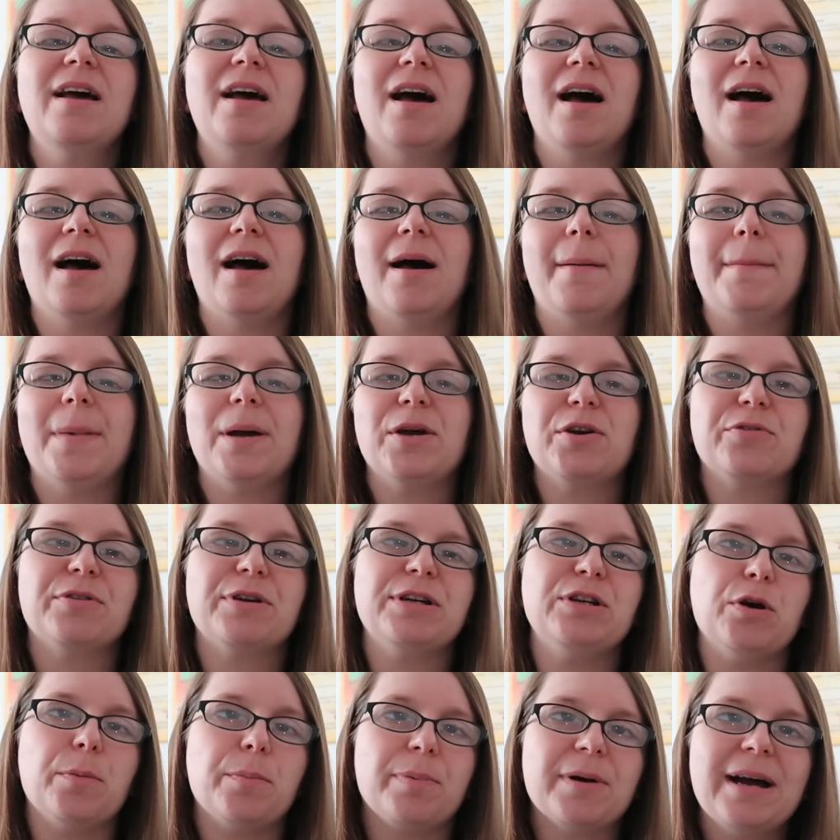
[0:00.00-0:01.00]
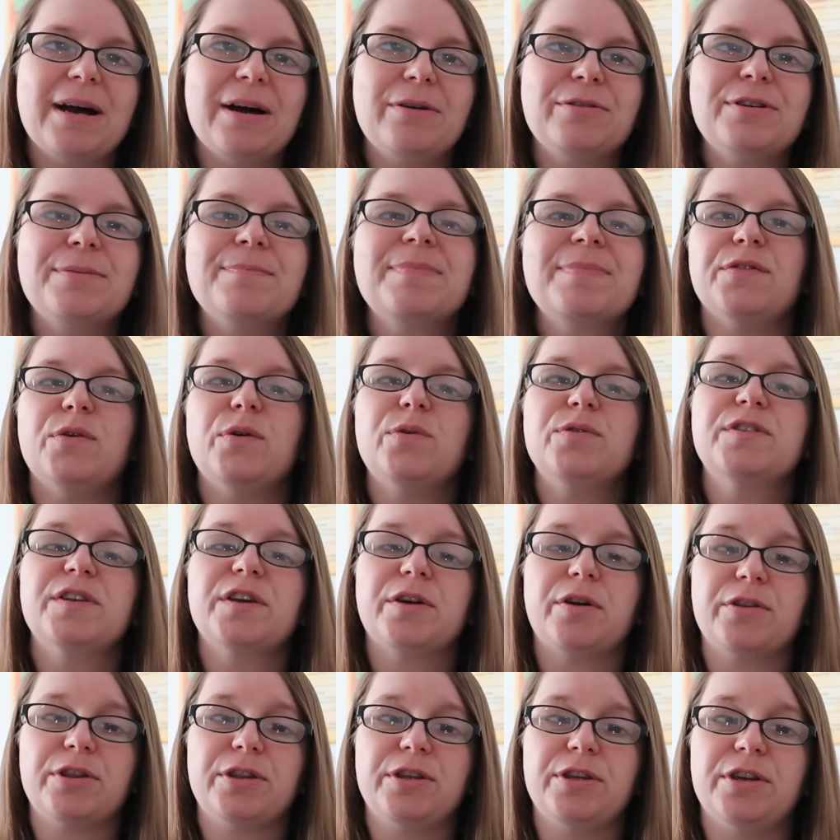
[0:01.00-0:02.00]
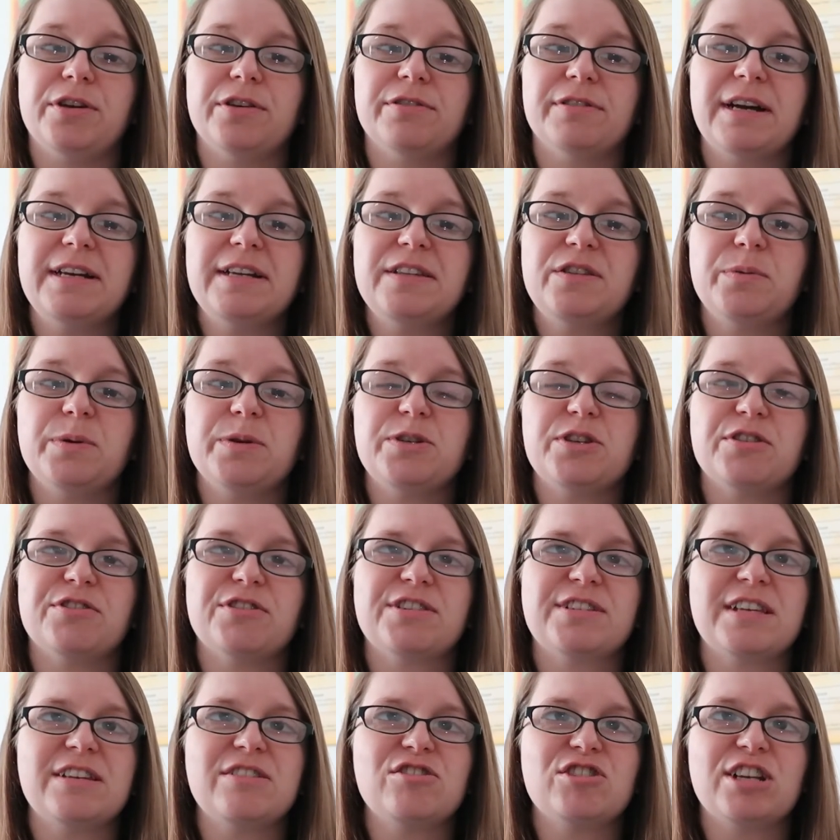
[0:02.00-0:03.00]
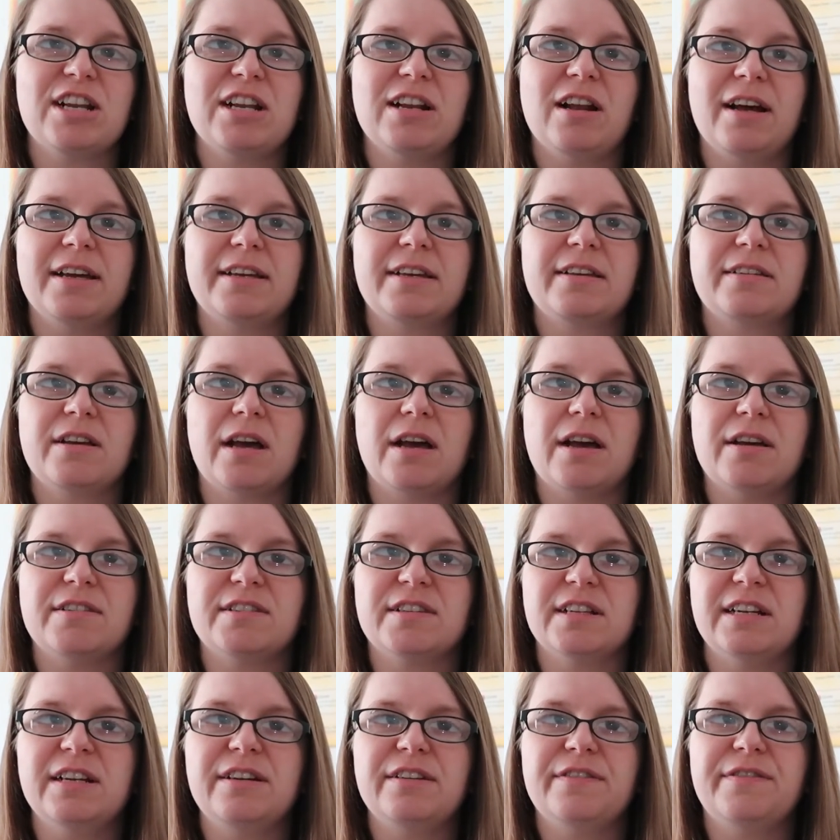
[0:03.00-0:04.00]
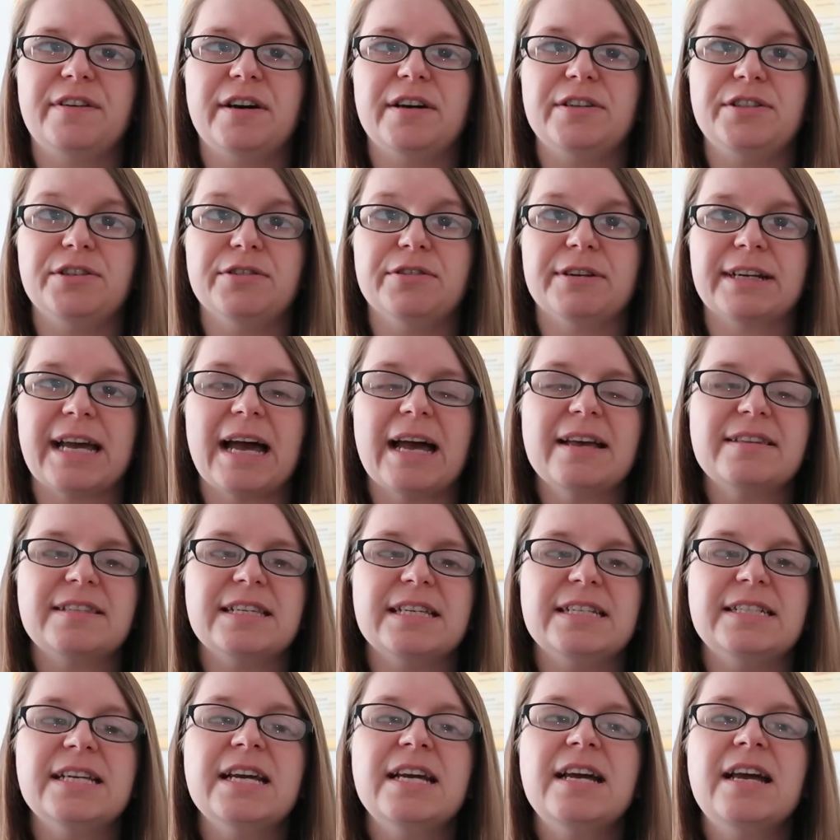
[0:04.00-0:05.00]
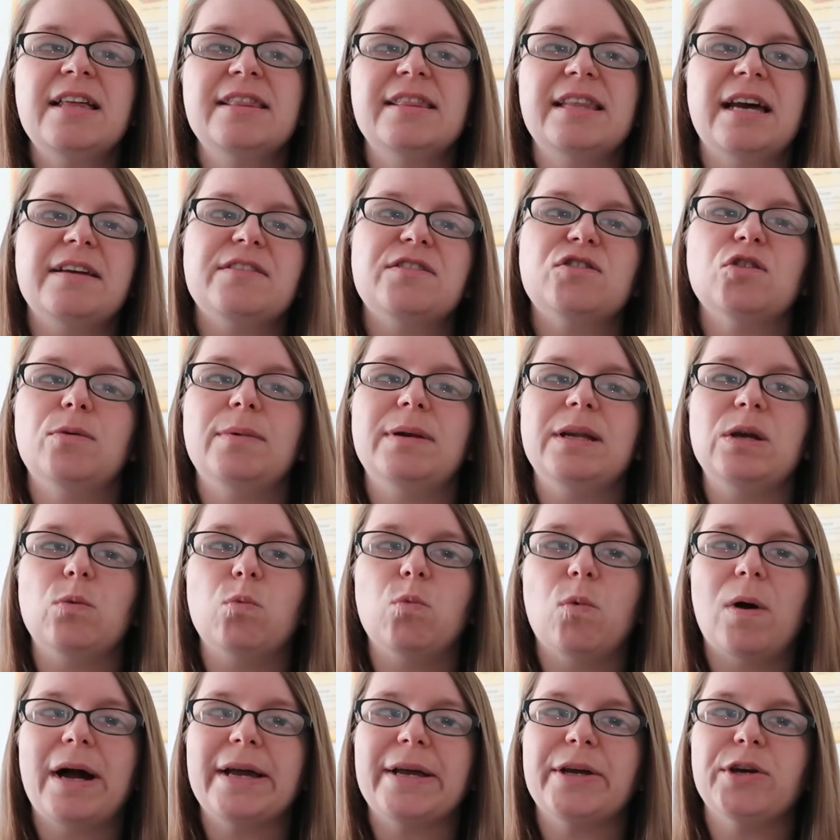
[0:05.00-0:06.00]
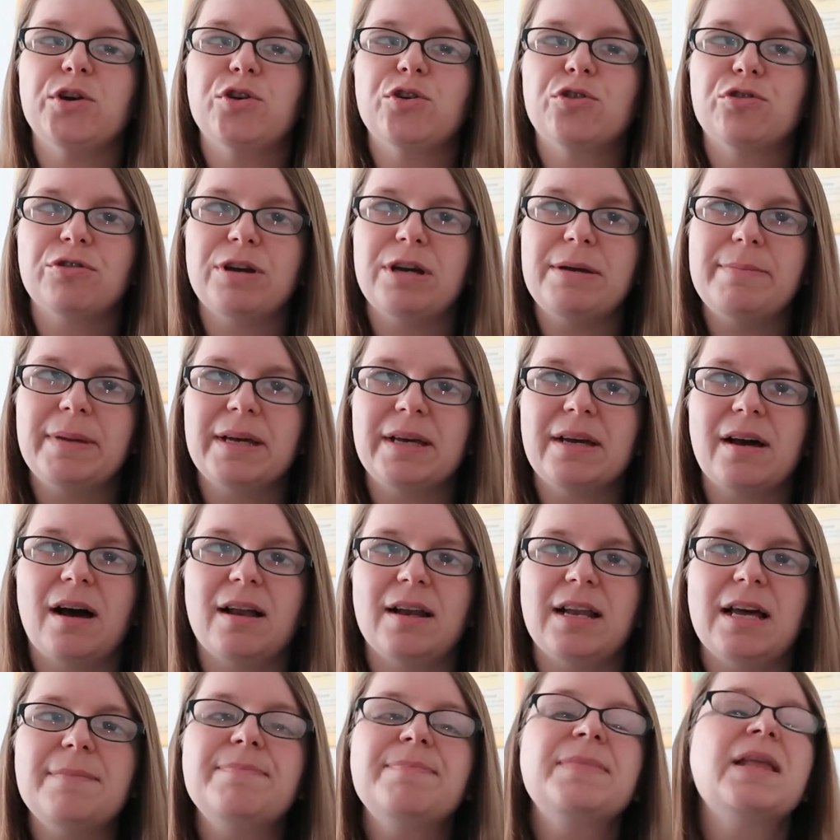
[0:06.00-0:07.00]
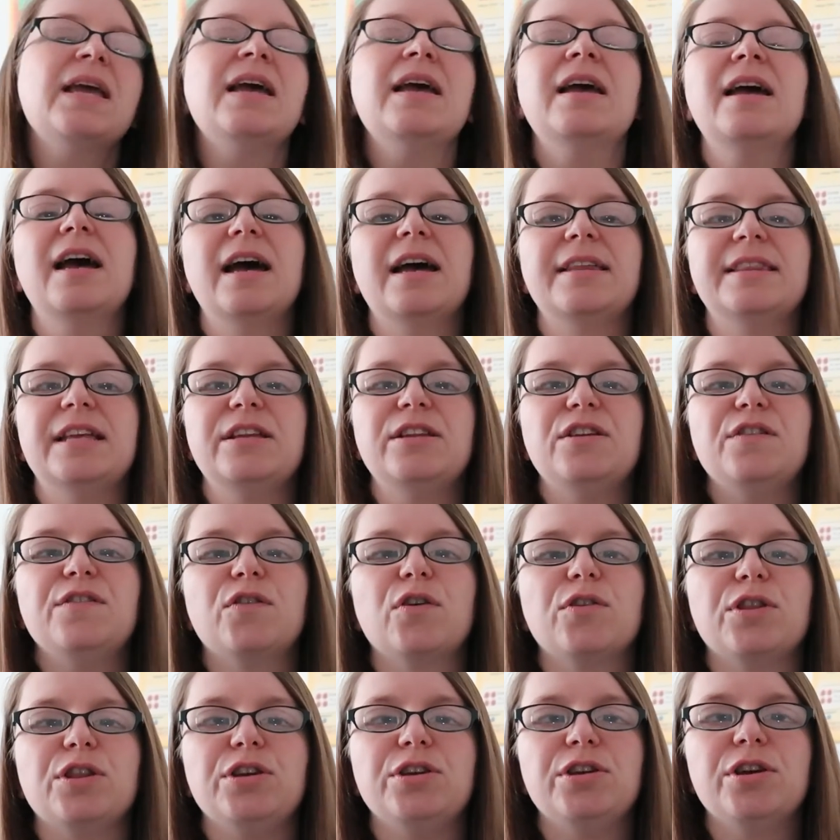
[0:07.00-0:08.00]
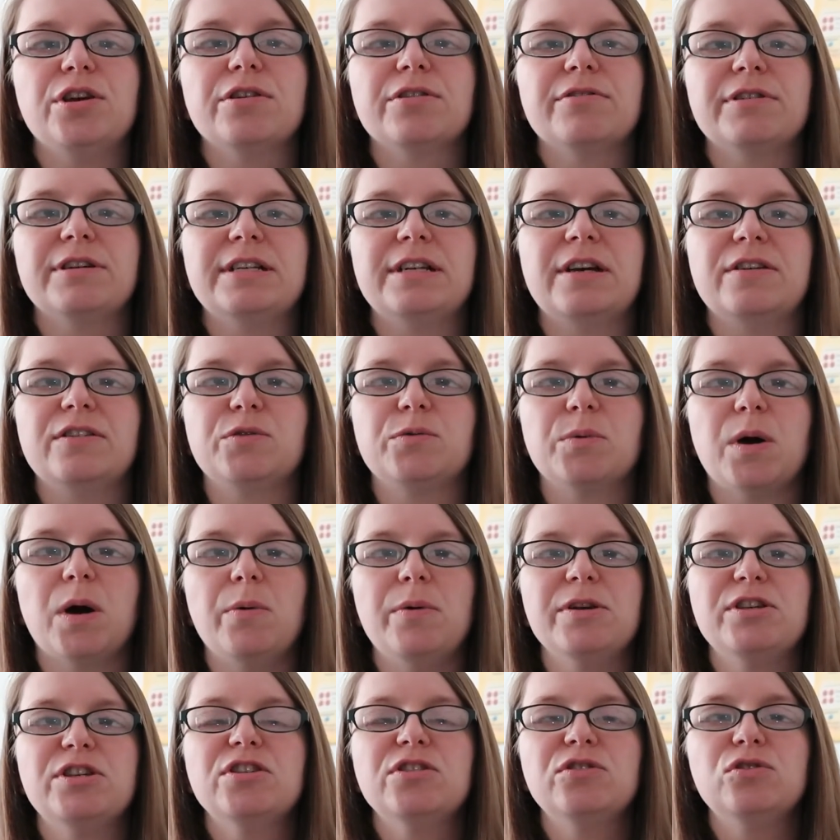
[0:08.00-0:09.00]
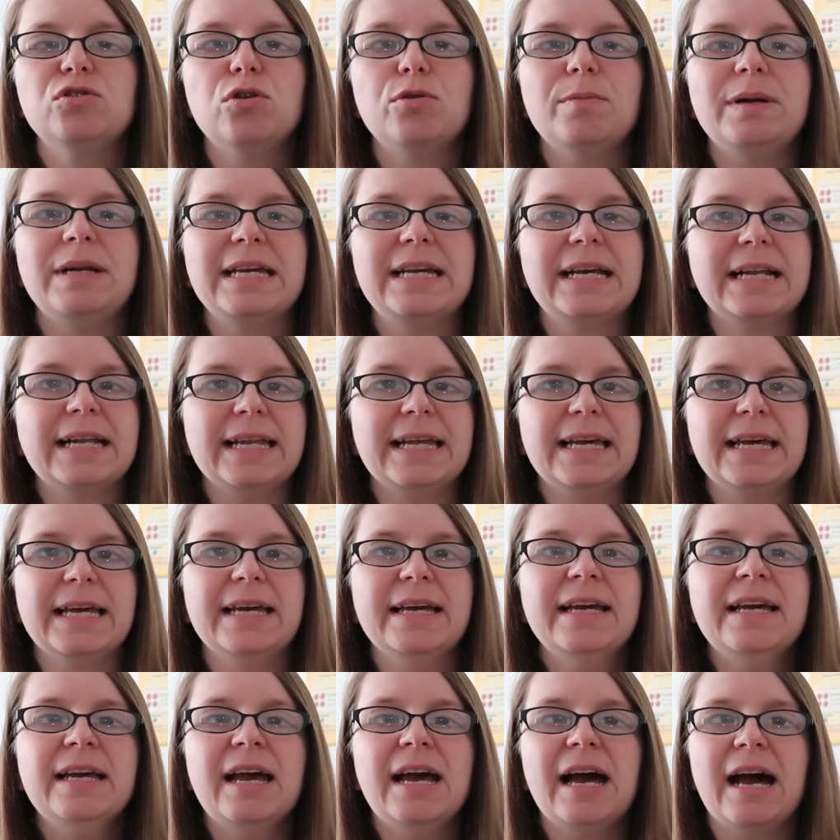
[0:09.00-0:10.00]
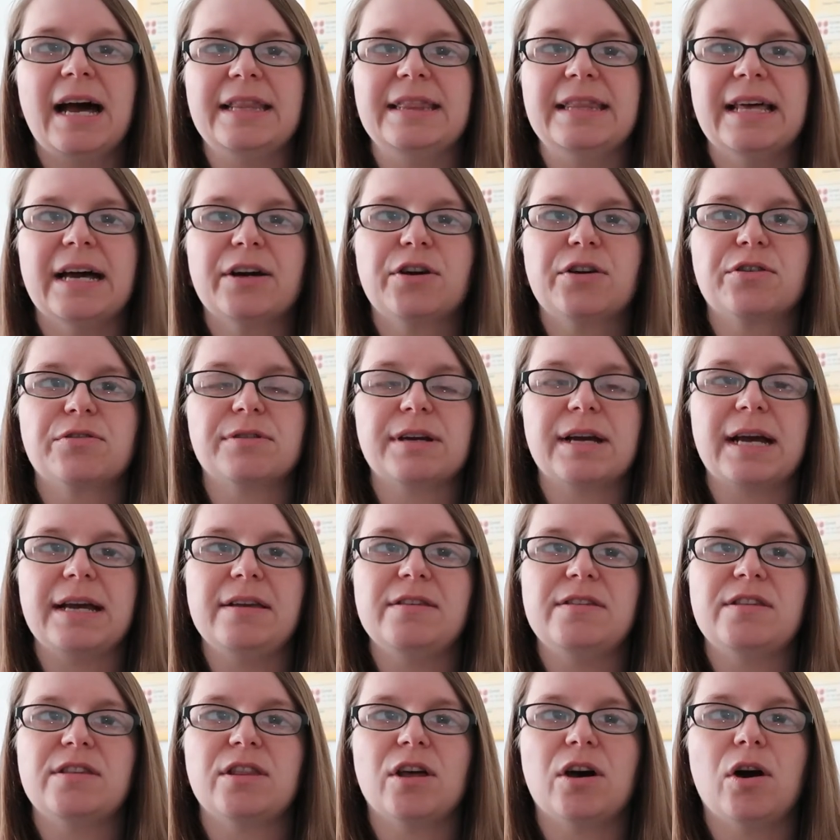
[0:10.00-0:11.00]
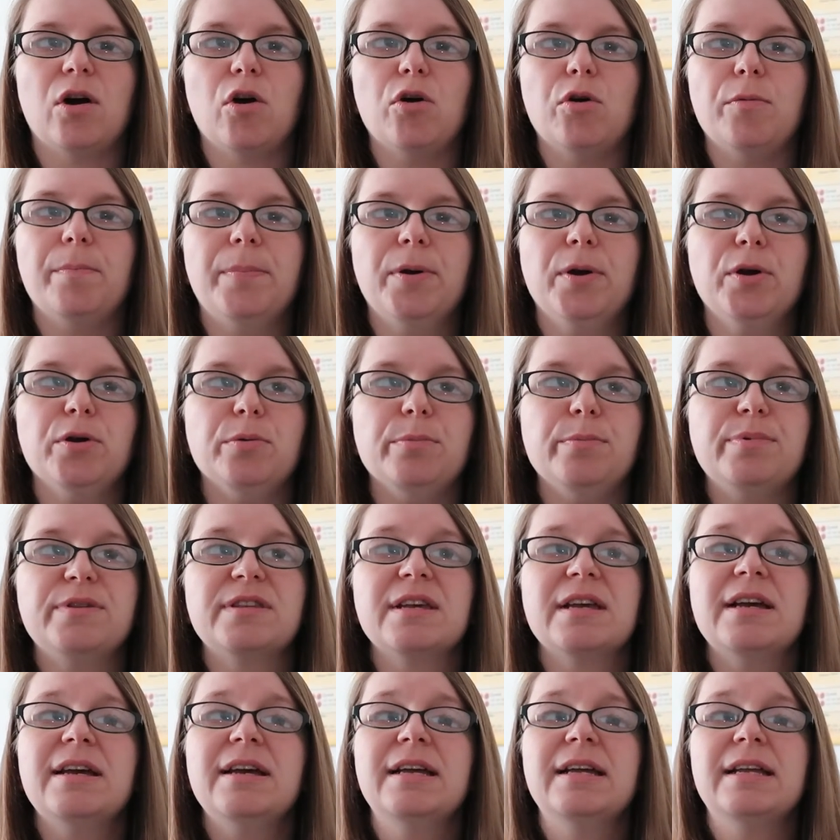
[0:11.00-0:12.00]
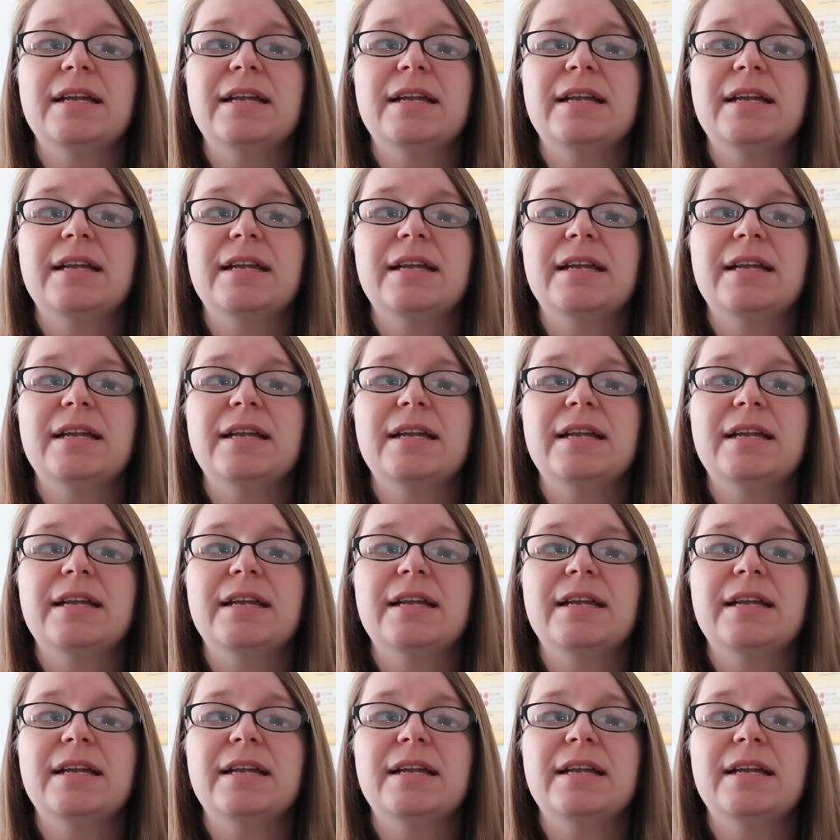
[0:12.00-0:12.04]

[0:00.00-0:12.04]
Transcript: um, green or brown. You've also got the urates, which are essentially like uh, solidified uric acid. That is normally white and cream in colour. And then you've got the urine as well, which is normally clear, and that creates the whole poops.